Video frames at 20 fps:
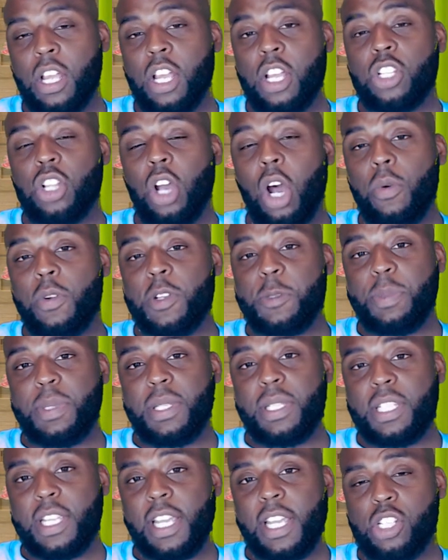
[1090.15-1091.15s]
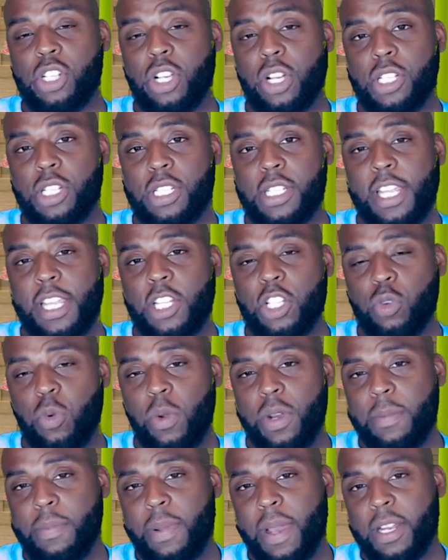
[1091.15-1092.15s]
The RSPCA charges a
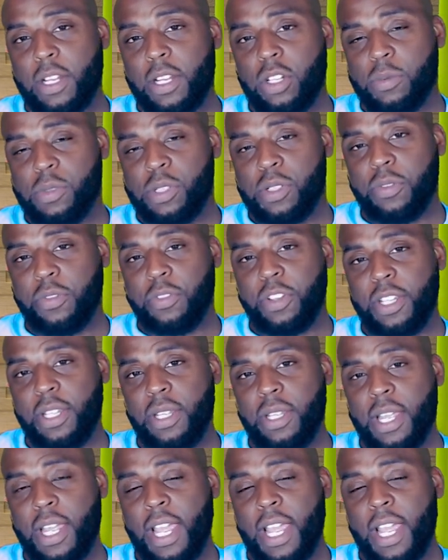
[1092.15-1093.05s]
£20 adoption fee,